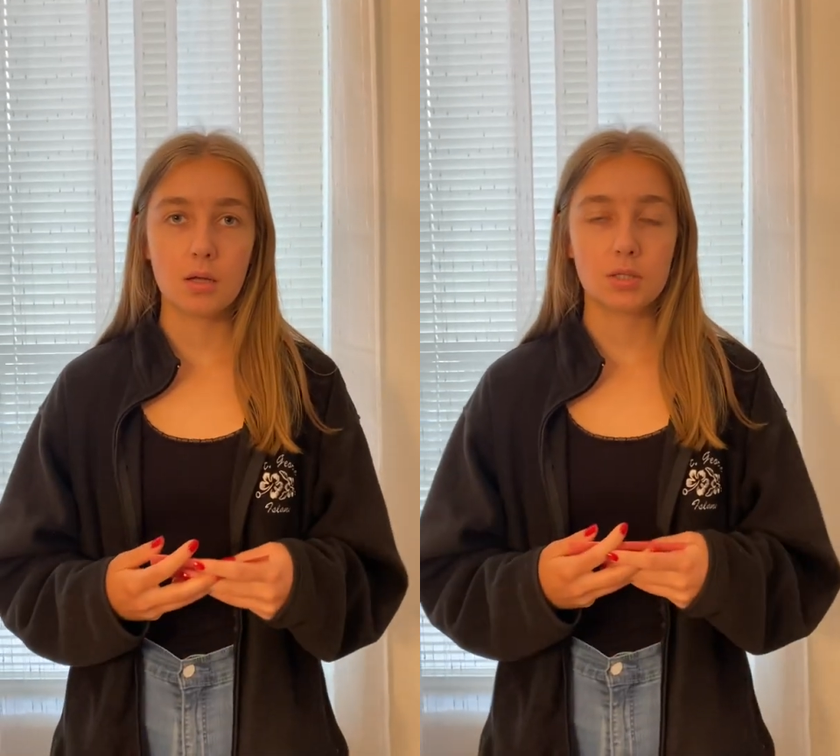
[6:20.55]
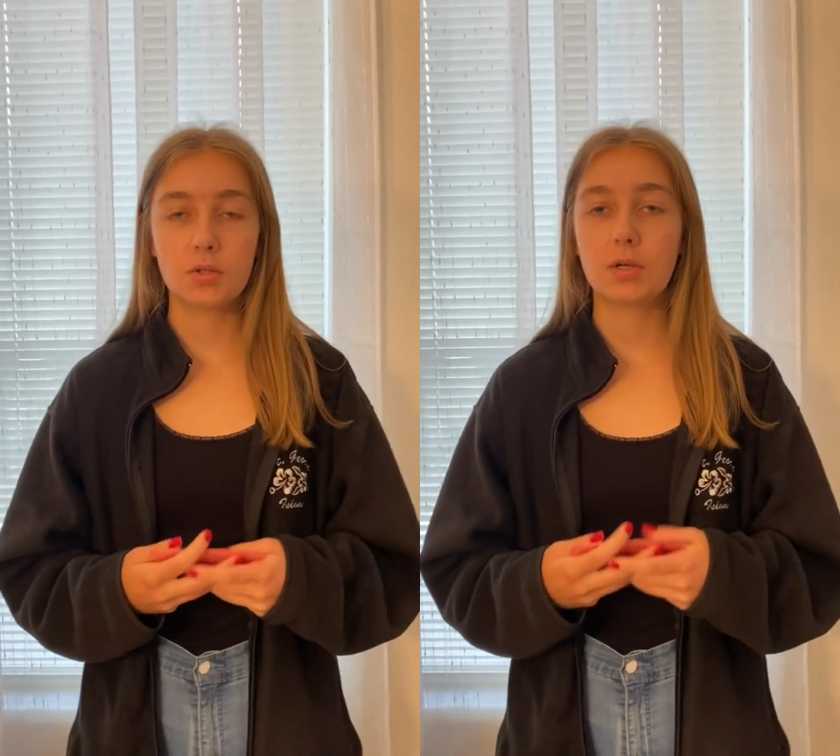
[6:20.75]

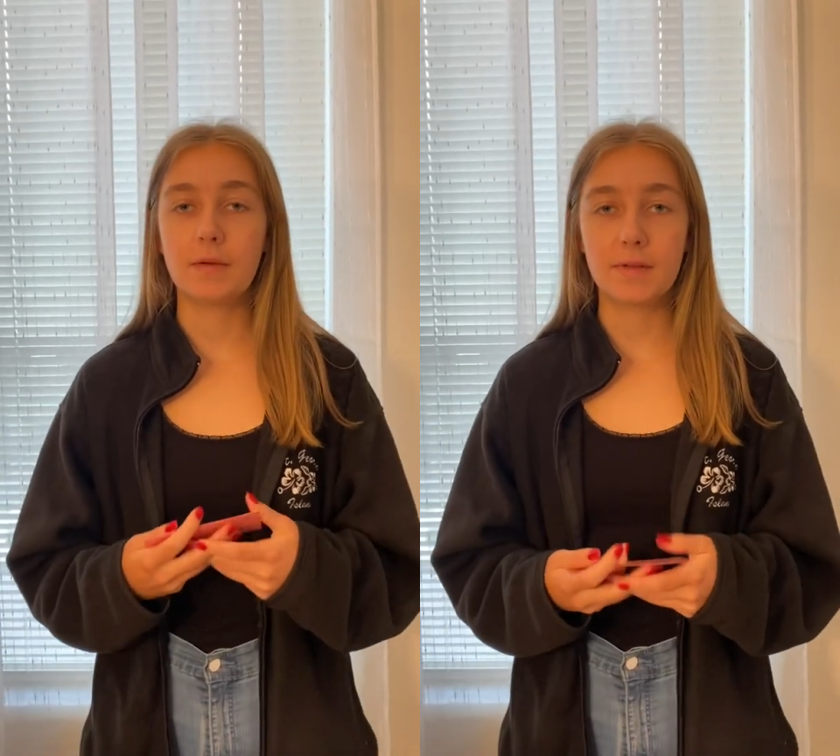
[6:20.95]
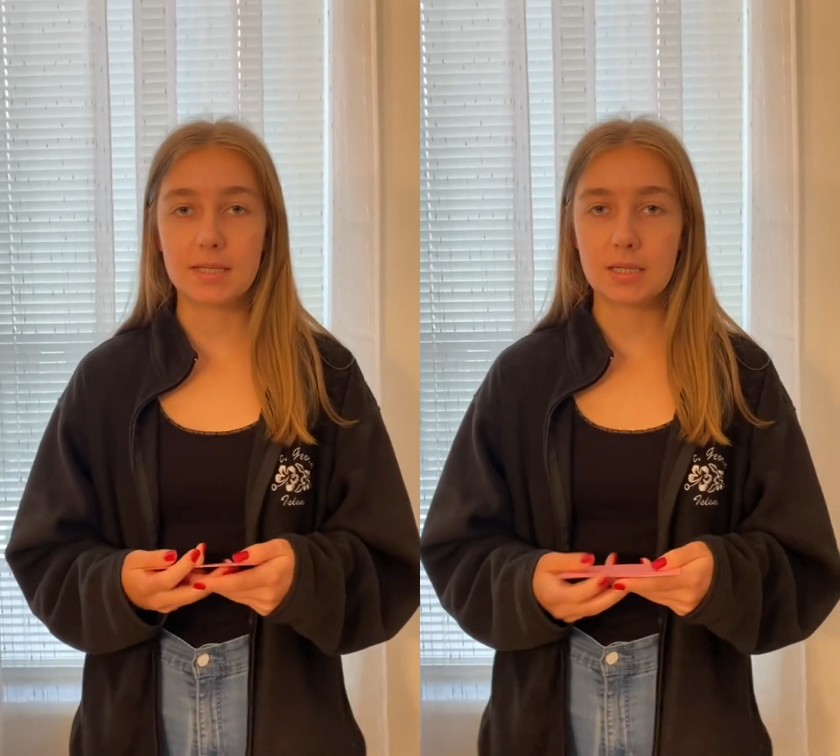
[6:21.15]
to
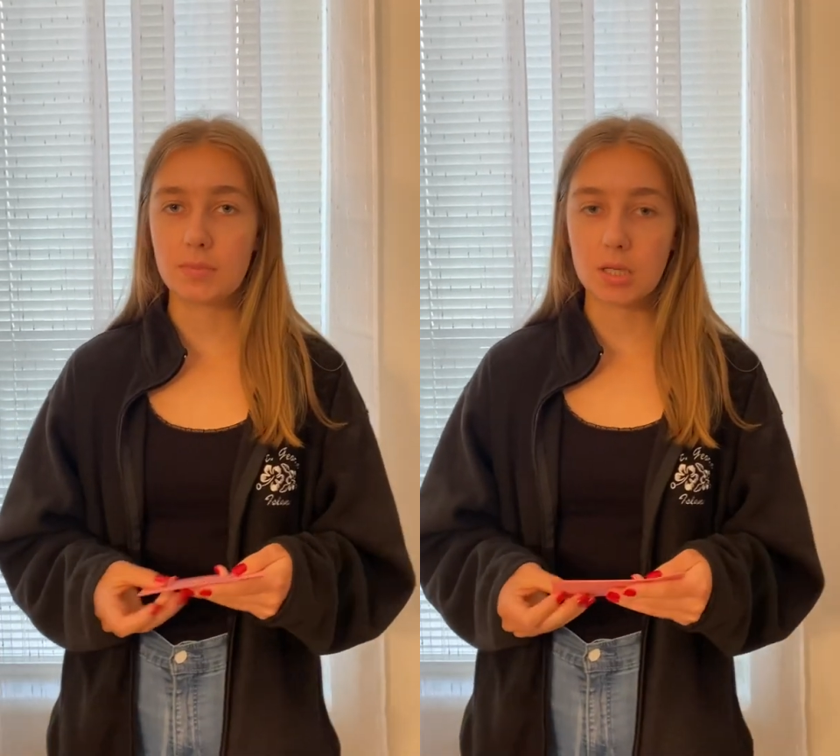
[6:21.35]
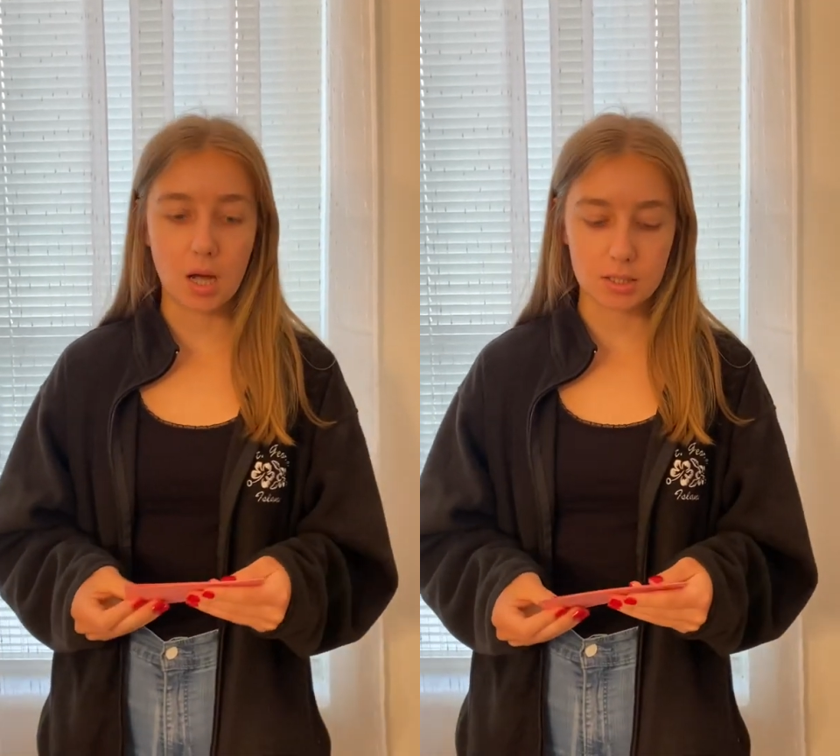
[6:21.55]
convince them
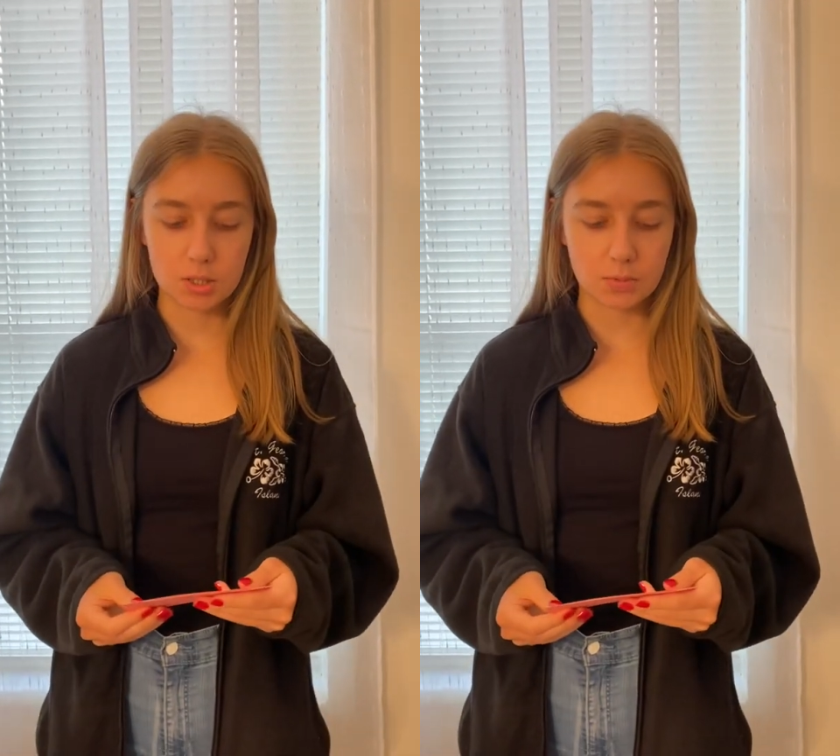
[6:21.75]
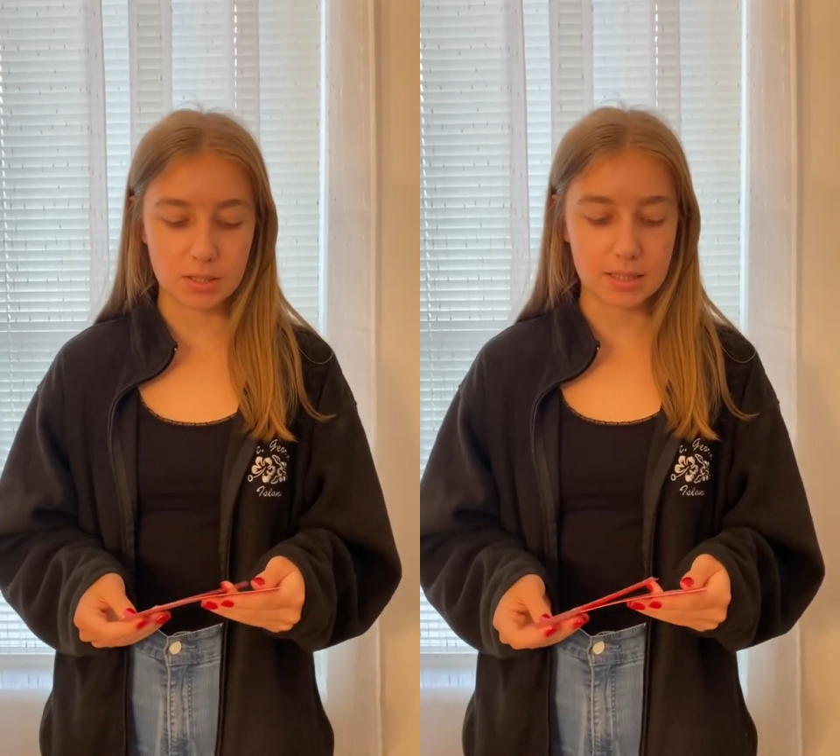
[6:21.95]
not to
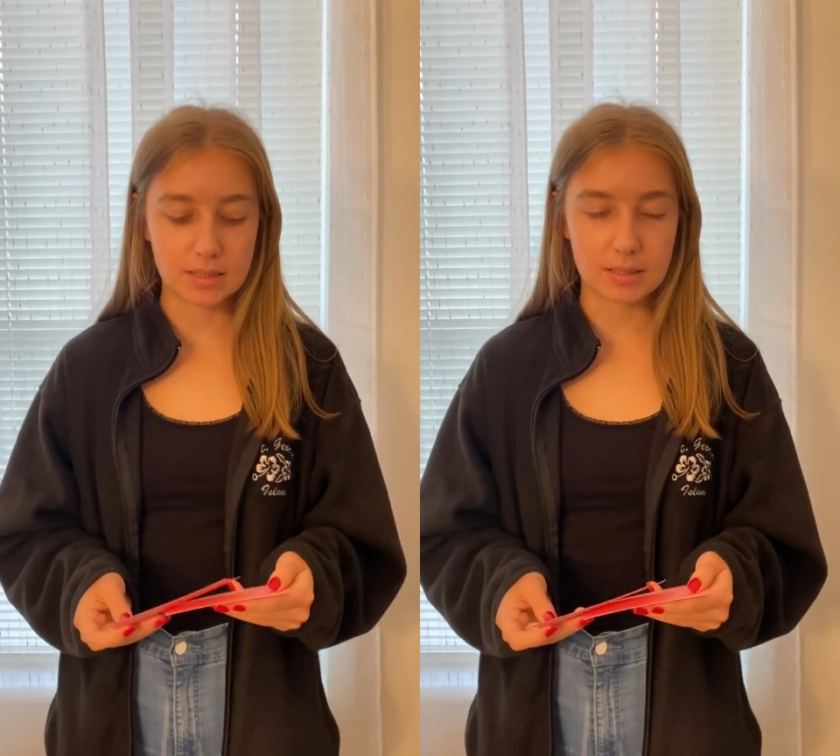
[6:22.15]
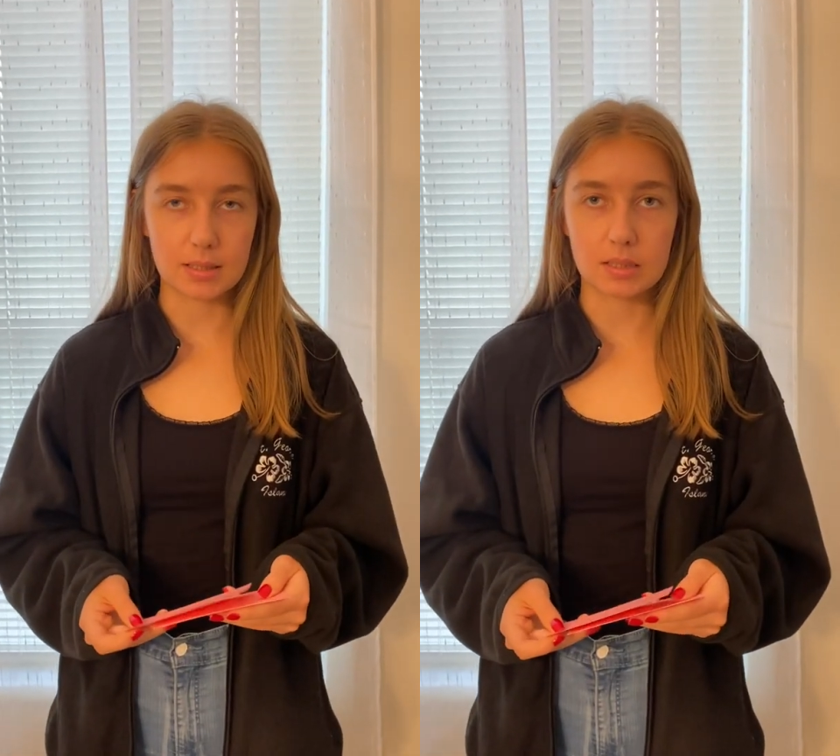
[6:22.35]
release
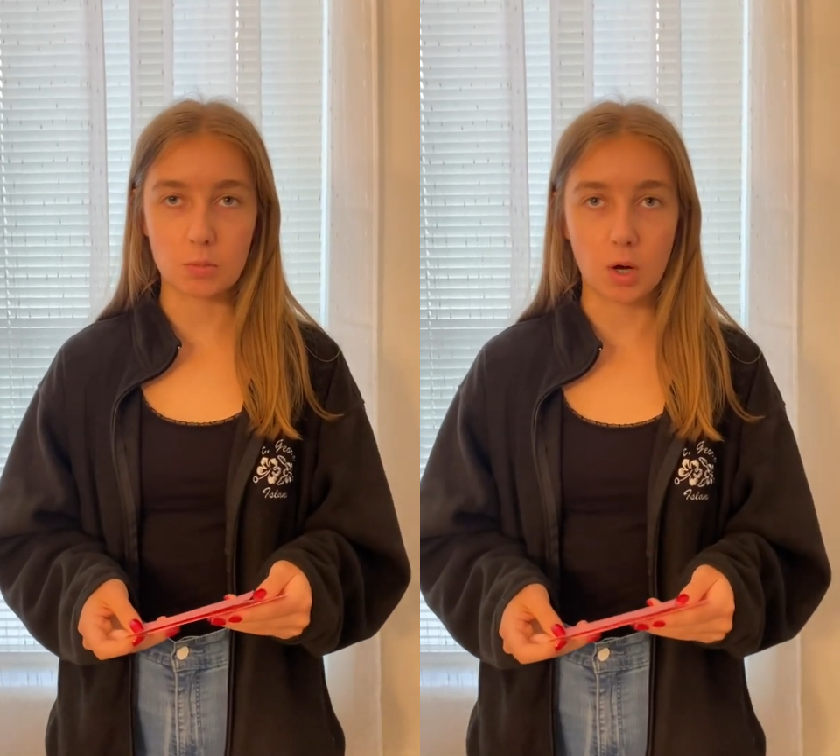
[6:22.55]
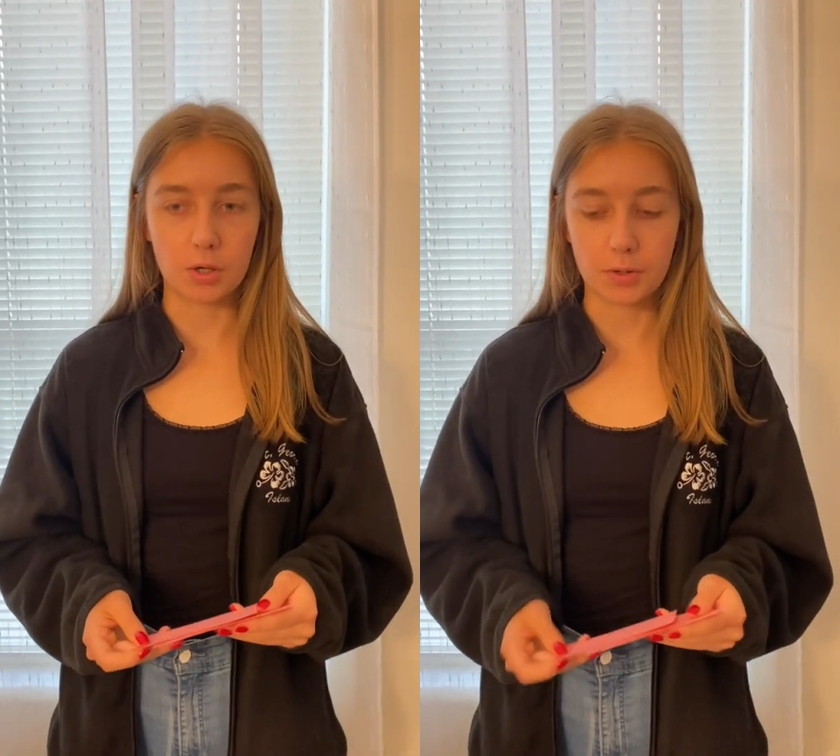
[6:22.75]
this
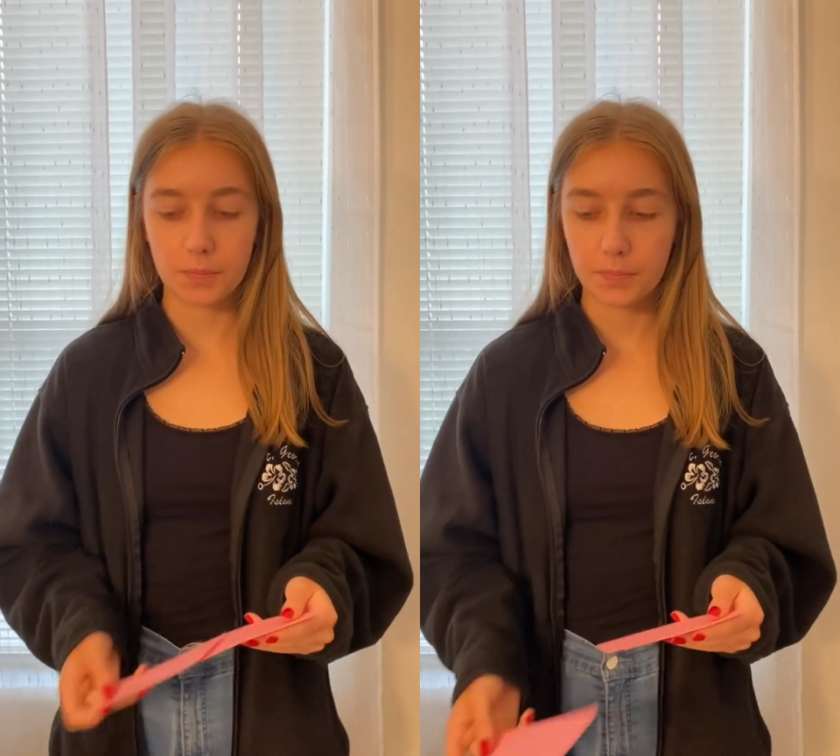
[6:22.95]
water.